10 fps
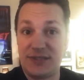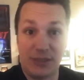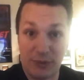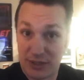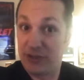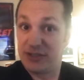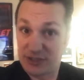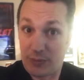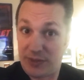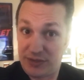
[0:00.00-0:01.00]
see what it's
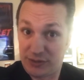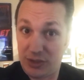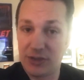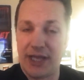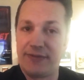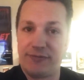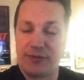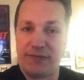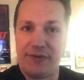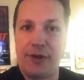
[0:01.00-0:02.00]
going to look like
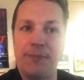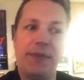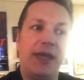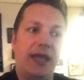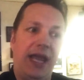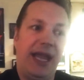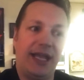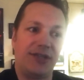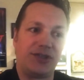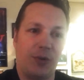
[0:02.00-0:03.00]
for the film.
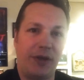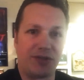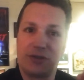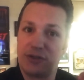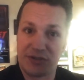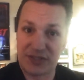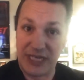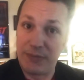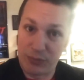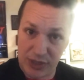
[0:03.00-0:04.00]
And so here's a little
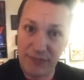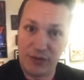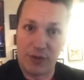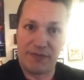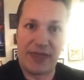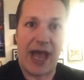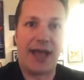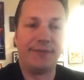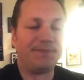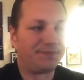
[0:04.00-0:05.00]
sneak preview of that.